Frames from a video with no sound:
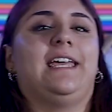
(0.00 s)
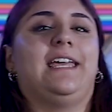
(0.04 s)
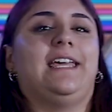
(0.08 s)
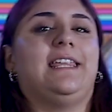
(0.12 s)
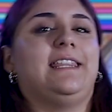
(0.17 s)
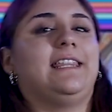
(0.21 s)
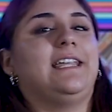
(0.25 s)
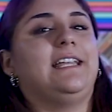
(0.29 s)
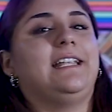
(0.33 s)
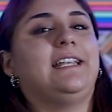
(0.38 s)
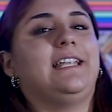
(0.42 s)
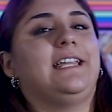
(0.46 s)
He
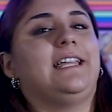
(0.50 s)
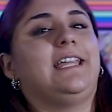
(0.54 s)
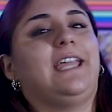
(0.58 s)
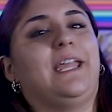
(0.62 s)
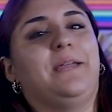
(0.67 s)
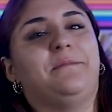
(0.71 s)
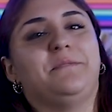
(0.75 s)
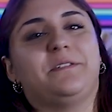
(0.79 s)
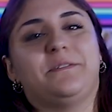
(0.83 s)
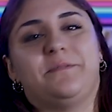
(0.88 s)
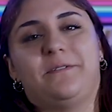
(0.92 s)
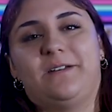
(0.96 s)
then
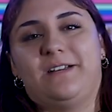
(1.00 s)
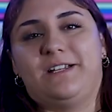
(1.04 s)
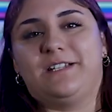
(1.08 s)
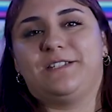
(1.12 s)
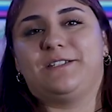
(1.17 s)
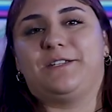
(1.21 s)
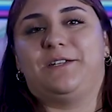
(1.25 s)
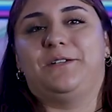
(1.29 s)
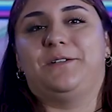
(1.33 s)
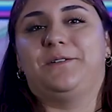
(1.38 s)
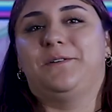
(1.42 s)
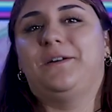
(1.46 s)
came to my
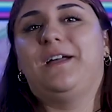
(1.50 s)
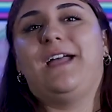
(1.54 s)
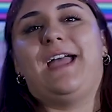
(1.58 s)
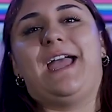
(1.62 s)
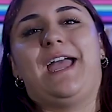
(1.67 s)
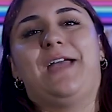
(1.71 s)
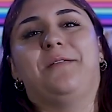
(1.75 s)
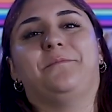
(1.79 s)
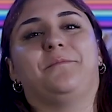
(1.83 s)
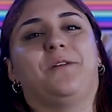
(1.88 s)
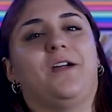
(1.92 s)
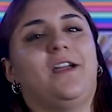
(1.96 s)
rescue
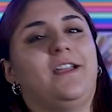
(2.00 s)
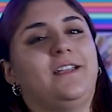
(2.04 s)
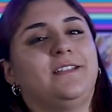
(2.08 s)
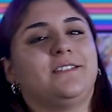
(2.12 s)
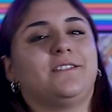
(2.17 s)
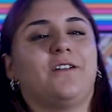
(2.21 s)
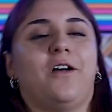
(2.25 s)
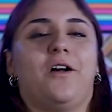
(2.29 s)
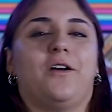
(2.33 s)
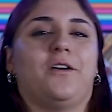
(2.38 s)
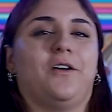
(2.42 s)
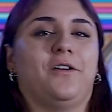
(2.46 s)
and brought
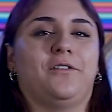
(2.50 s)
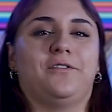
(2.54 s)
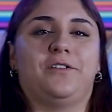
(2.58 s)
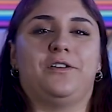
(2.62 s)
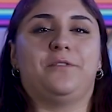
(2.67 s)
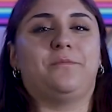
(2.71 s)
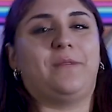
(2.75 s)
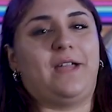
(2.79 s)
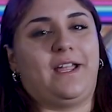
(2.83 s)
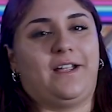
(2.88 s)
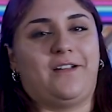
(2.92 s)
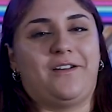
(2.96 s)
his car over
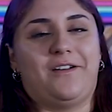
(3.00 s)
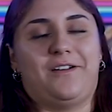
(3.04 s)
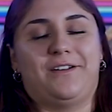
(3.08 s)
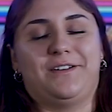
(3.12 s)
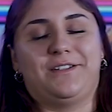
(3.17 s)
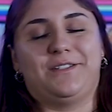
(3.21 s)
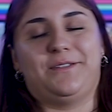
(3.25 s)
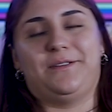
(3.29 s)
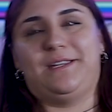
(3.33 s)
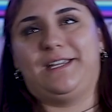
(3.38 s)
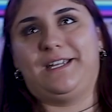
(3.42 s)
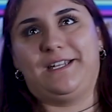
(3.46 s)
to my
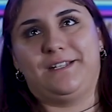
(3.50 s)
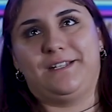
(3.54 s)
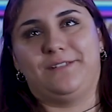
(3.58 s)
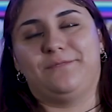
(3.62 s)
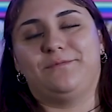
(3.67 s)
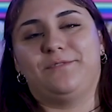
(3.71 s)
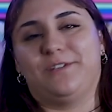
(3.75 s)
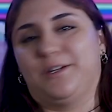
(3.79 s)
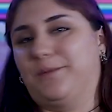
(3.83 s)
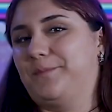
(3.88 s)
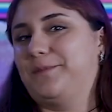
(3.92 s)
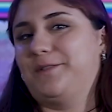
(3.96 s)
car so he could
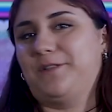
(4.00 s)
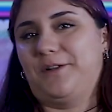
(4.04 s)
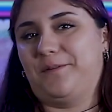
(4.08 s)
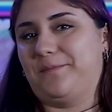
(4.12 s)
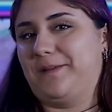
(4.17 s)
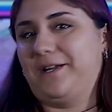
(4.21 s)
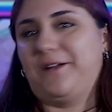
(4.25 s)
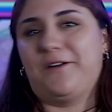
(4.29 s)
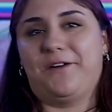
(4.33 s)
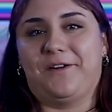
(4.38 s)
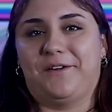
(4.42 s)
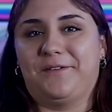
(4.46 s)
jumpstart
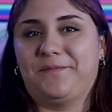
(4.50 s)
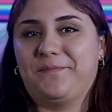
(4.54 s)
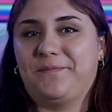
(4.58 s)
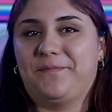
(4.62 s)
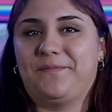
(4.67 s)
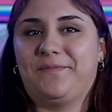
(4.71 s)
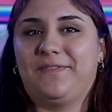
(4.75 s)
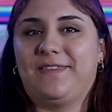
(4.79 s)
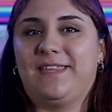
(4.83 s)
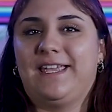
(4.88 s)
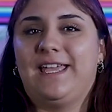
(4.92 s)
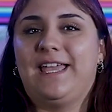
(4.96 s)
my car.
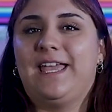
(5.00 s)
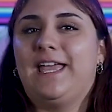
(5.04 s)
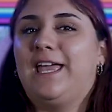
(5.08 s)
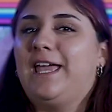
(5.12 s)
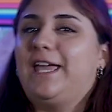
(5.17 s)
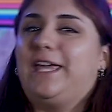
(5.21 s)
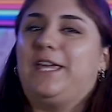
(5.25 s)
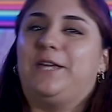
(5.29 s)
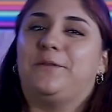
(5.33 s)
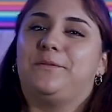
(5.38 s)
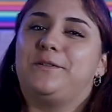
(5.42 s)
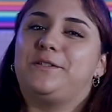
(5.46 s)

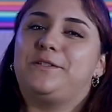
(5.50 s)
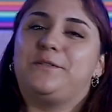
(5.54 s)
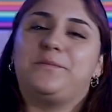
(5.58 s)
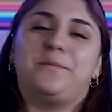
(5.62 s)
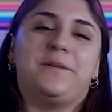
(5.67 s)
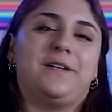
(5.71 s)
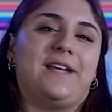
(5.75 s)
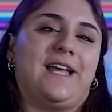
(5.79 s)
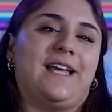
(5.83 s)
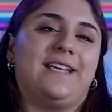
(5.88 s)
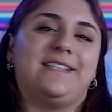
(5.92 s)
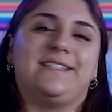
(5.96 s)
He was
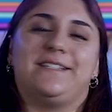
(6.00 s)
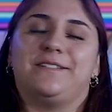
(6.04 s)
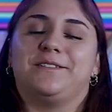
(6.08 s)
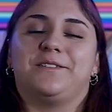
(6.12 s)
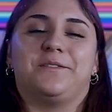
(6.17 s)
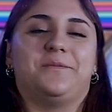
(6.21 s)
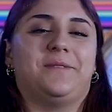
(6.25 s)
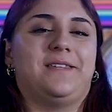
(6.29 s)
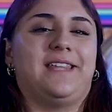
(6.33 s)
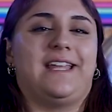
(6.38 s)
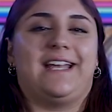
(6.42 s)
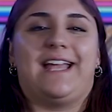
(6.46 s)
super nice and
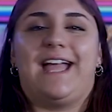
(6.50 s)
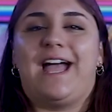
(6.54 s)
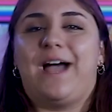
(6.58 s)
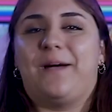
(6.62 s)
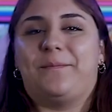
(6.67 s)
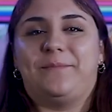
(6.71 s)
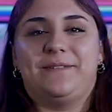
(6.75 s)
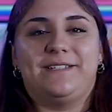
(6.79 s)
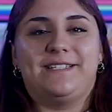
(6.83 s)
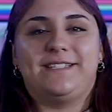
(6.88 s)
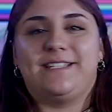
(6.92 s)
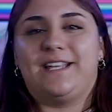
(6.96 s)
told me that it
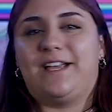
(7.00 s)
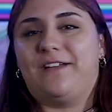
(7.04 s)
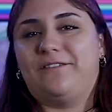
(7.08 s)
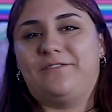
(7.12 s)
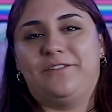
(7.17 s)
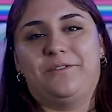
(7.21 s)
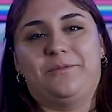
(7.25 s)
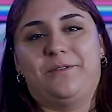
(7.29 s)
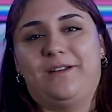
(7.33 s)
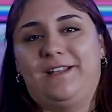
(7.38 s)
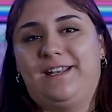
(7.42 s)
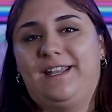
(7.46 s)
happens to
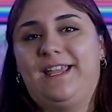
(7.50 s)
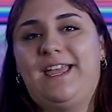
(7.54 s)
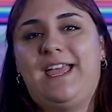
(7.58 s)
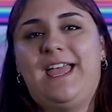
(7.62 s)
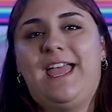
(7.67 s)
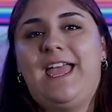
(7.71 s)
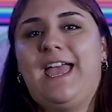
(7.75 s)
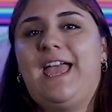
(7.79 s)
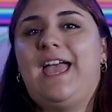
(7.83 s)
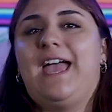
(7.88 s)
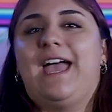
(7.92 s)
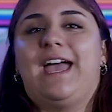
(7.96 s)
everyone.
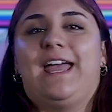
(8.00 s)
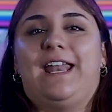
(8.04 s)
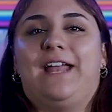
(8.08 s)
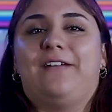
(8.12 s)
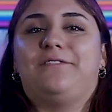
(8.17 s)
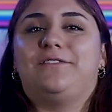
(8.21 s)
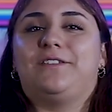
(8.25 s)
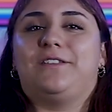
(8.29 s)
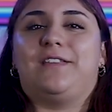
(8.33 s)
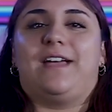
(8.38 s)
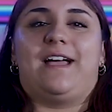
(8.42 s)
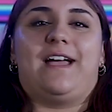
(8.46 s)
And
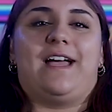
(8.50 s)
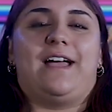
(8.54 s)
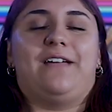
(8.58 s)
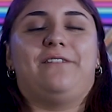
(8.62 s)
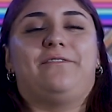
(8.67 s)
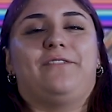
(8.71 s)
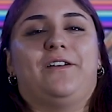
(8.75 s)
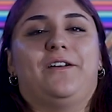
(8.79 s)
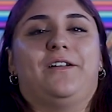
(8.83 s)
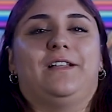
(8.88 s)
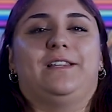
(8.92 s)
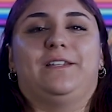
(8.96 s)
after that, I
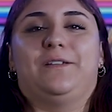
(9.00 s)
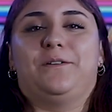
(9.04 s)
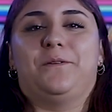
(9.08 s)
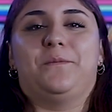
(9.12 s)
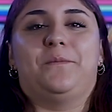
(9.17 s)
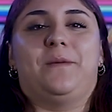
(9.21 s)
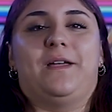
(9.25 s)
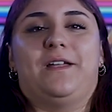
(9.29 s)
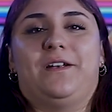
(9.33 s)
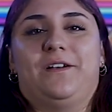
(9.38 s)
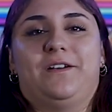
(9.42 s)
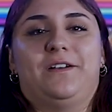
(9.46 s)
felt a little
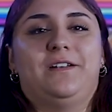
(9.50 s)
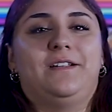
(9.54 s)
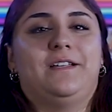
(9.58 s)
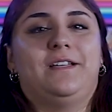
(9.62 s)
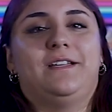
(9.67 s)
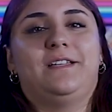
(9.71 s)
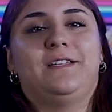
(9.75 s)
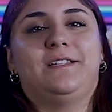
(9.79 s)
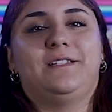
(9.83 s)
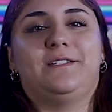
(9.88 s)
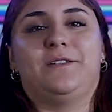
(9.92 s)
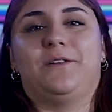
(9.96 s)
better,
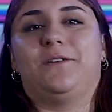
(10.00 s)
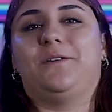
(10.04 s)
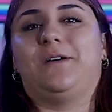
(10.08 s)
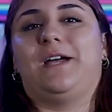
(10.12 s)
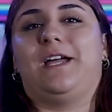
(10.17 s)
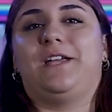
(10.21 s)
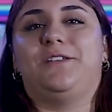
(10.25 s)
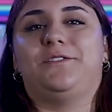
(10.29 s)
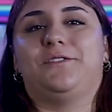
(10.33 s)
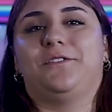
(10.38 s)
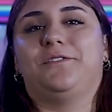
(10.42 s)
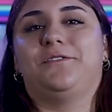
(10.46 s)
so
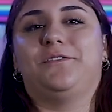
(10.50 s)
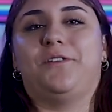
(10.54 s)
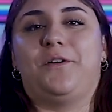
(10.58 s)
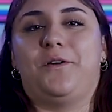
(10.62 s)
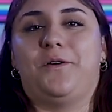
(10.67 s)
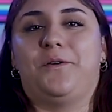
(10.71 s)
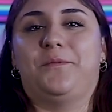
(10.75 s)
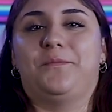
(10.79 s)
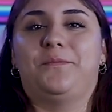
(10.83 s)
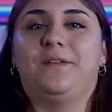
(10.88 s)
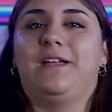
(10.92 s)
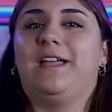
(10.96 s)
I drove
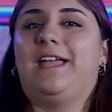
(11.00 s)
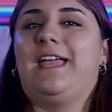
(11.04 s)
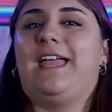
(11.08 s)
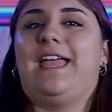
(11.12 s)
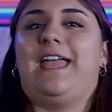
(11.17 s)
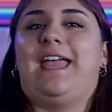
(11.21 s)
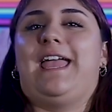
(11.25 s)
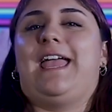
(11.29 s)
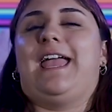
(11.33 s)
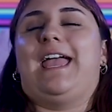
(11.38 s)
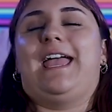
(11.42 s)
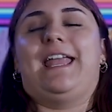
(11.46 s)
home
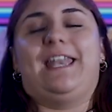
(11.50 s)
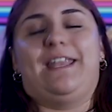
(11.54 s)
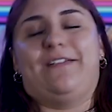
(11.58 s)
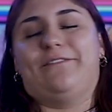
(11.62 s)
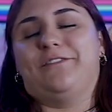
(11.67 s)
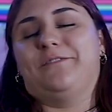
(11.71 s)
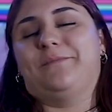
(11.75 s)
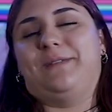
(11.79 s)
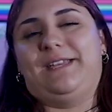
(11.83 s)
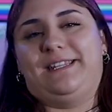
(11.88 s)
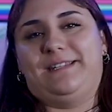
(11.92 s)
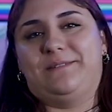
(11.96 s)
and
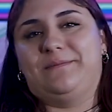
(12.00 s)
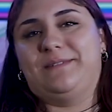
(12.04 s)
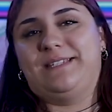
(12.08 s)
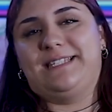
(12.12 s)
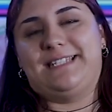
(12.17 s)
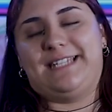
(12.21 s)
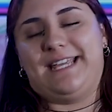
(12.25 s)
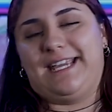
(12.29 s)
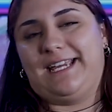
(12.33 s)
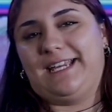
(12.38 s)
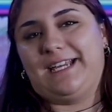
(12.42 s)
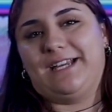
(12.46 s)
never made the
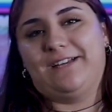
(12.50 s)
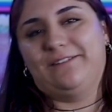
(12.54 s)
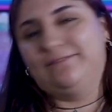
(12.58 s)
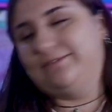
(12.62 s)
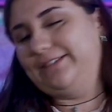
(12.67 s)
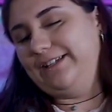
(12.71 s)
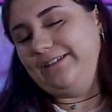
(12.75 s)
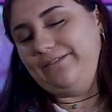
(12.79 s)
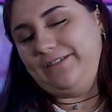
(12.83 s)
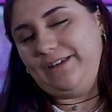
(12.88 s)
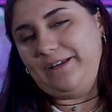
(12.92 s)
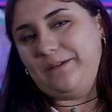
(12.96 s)
mistake of
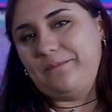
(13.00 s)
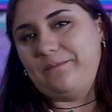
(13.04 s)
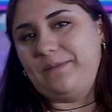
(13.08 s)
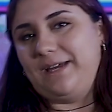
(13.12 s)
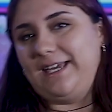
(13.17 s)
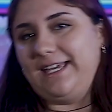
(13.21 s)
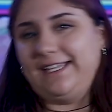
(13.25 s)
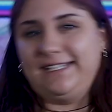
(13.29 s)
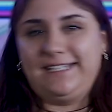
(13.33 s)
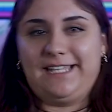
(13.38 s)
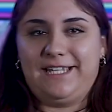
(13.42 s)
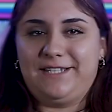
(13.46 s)
leaving my
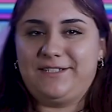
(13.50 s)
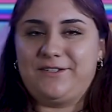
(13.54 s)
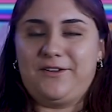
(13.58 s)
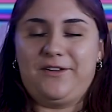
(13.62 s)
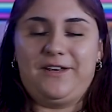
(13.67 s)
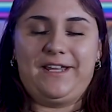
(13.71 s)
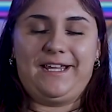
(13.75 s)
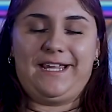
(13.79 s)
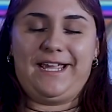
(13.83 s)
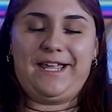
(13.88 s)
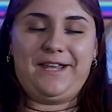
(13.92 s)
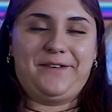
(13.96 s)
headlights
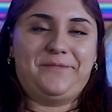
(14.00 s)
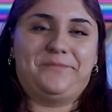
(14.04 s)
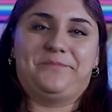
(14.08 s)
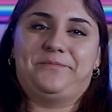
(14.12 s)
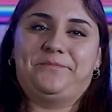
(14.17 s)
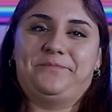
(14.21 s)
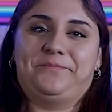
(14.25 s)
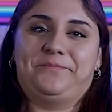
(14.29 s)
on again.